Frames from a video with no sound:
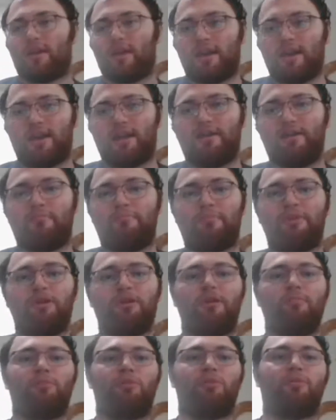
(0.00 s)
And
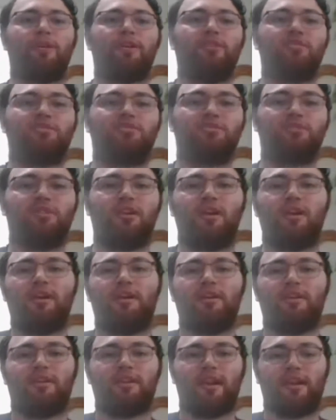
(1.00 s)
Maurice
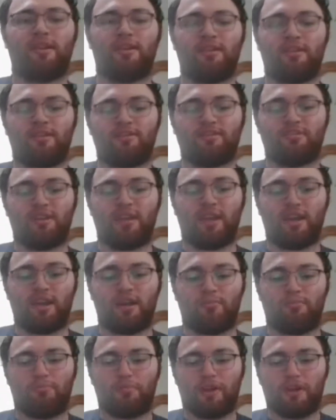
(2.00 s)
getting this
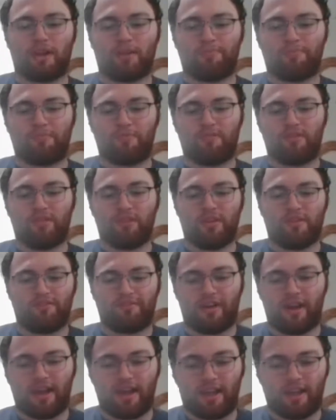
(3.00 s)
to break up
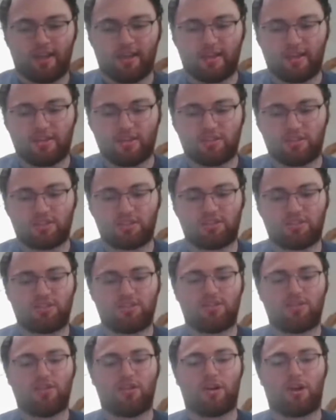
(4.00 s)
a fight and
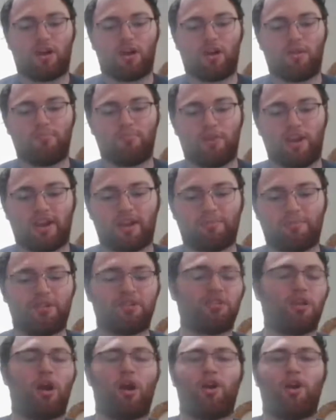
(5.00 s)
just break up
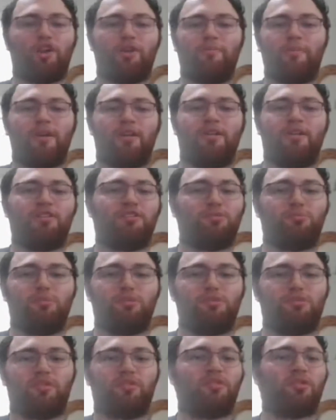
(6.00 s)
this argument. This
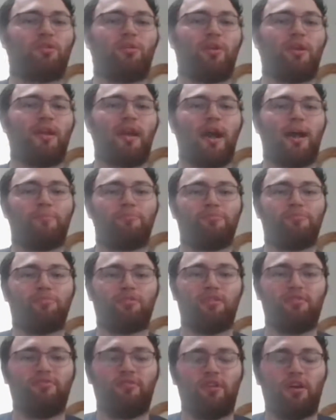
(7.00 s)
was
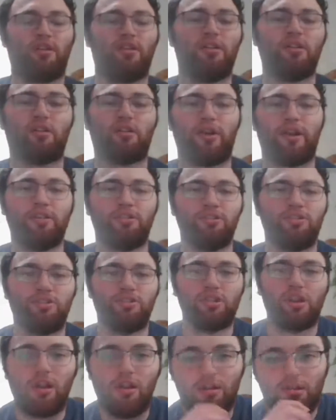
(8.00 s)
absolutely fucking
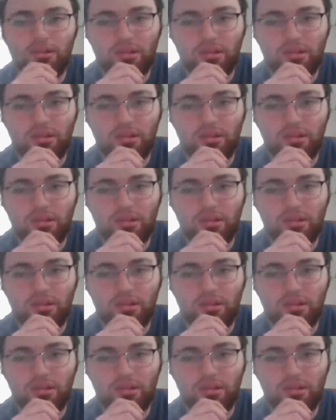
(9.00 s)
cringe.